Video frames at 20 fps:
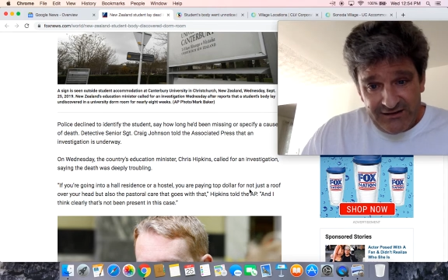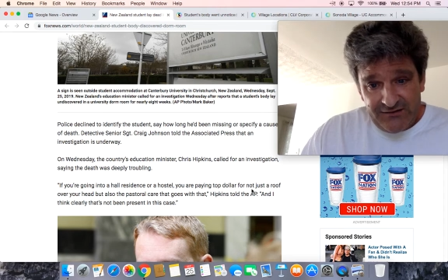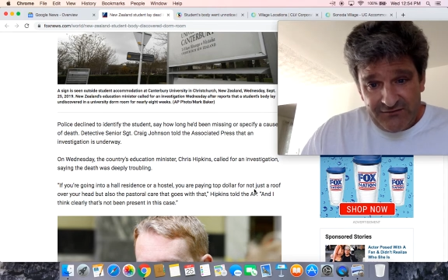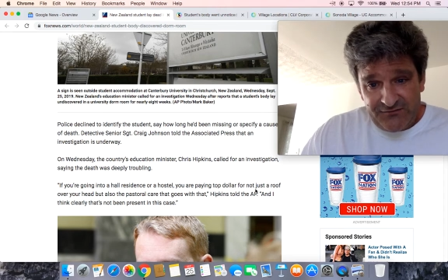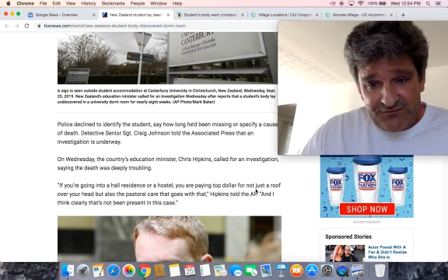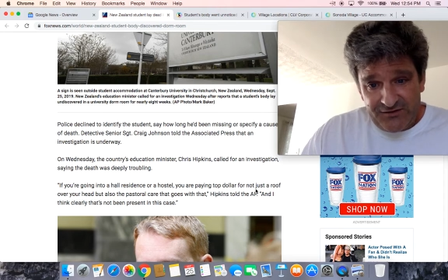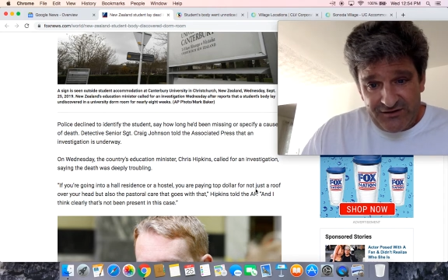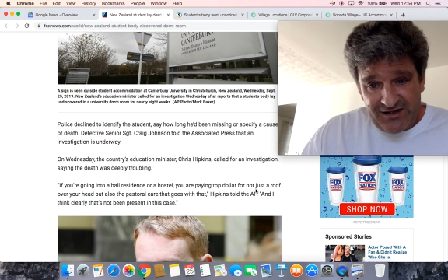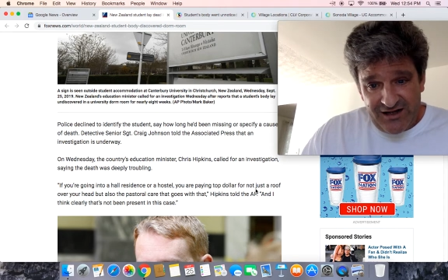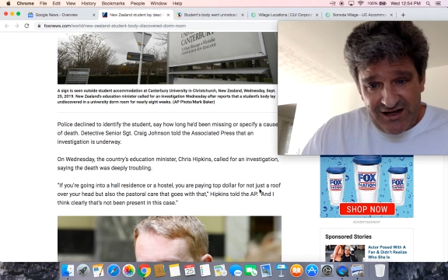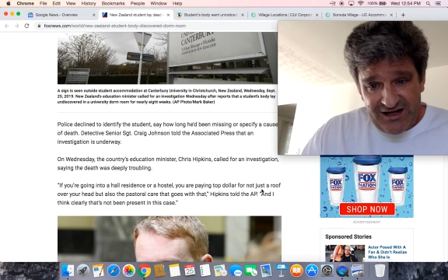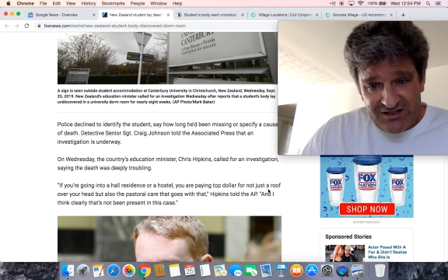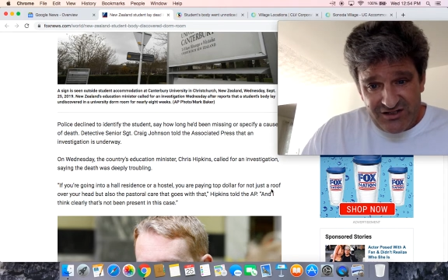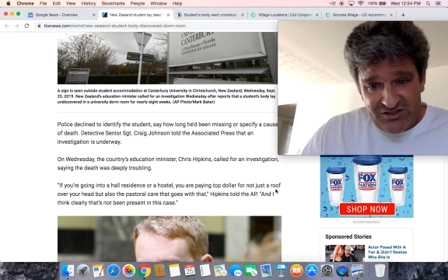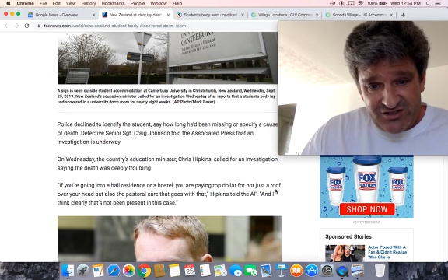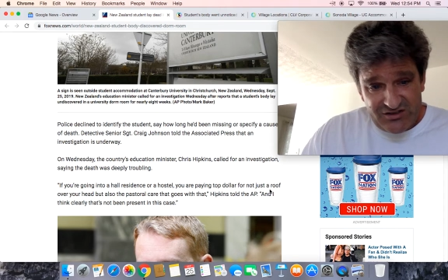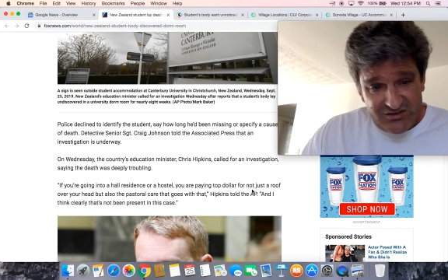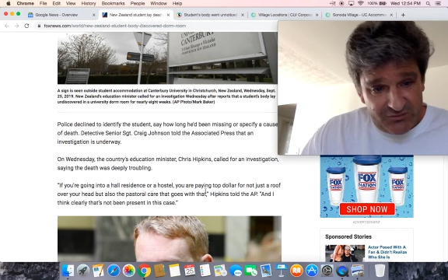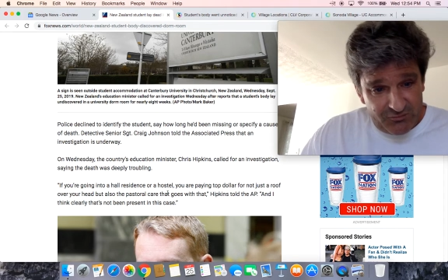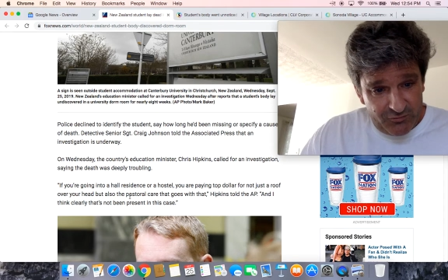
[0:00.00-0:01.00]
for not
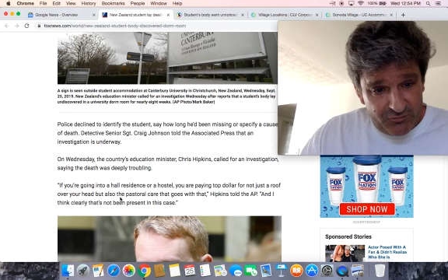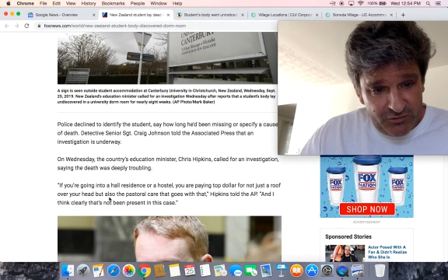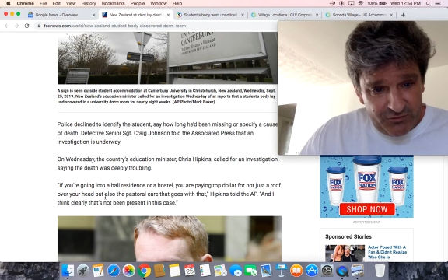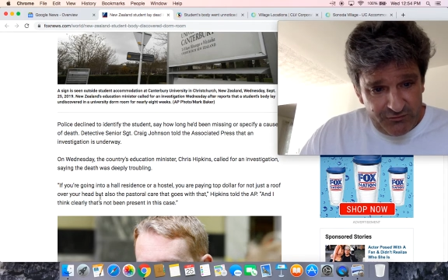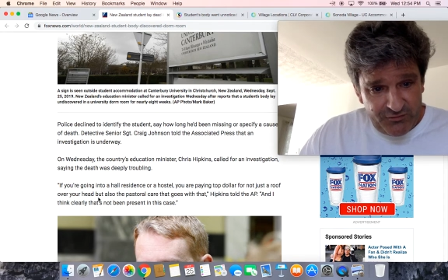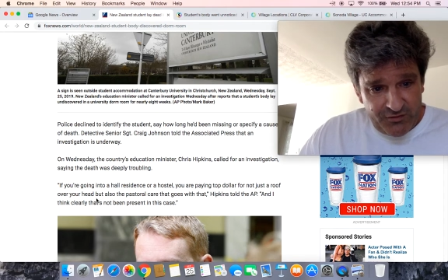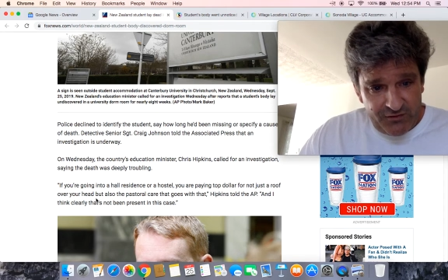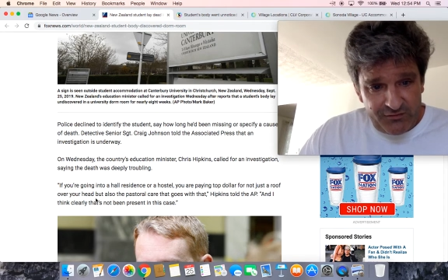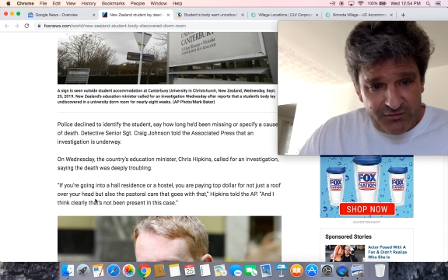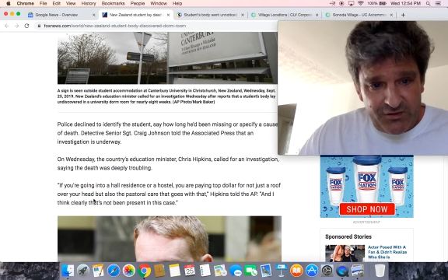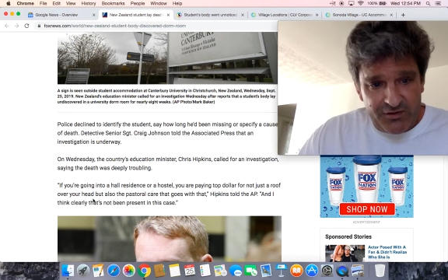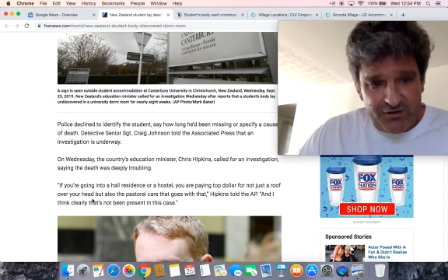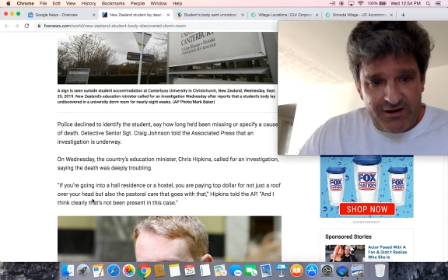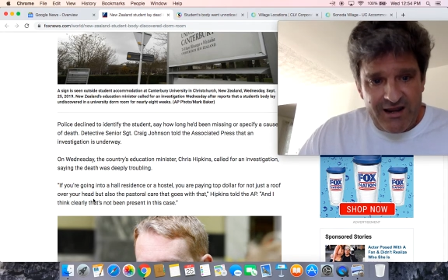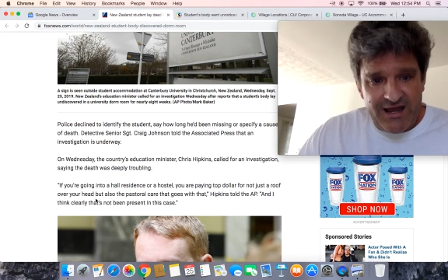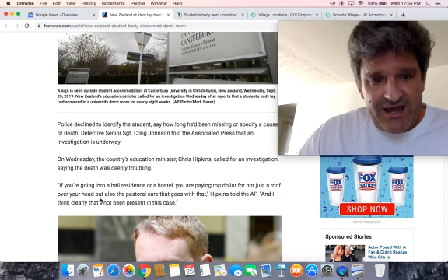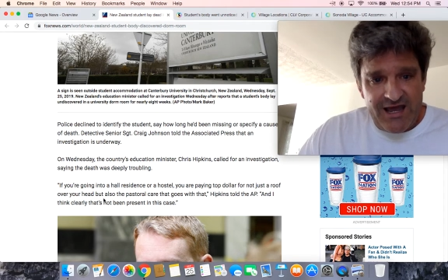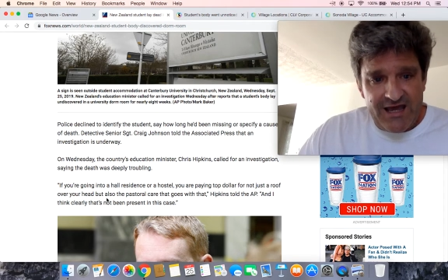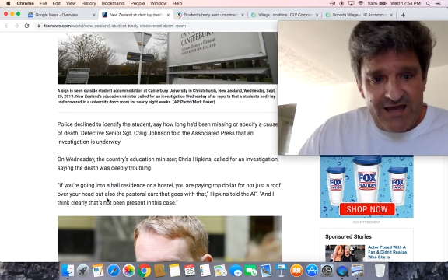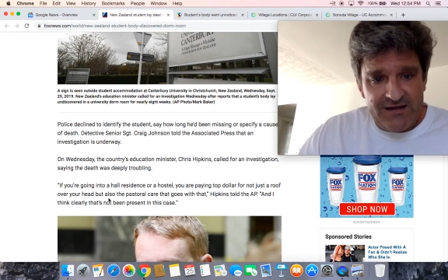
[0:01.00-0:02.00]
just a roof over your
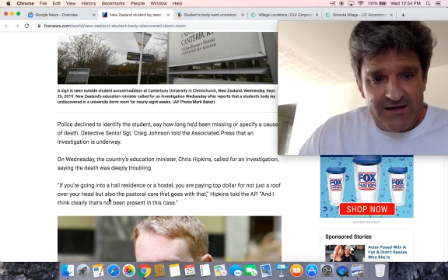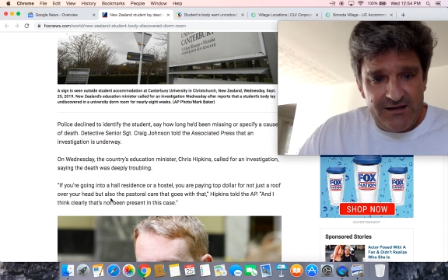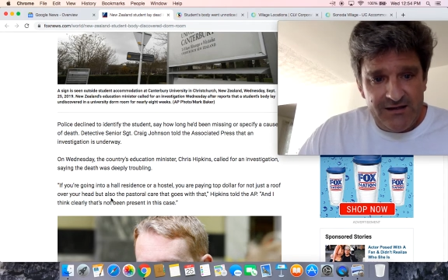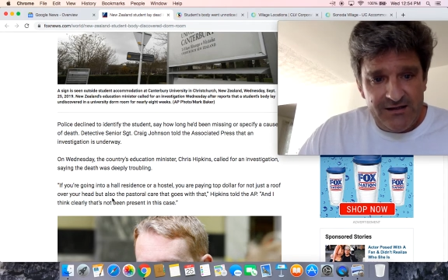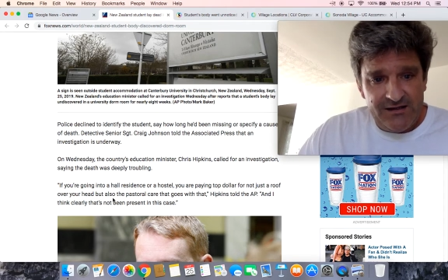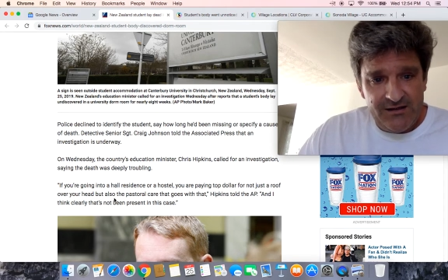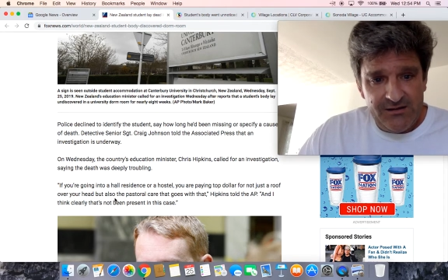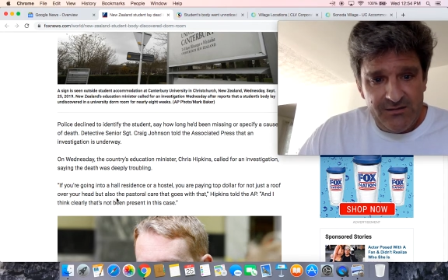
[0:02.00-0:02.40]
head,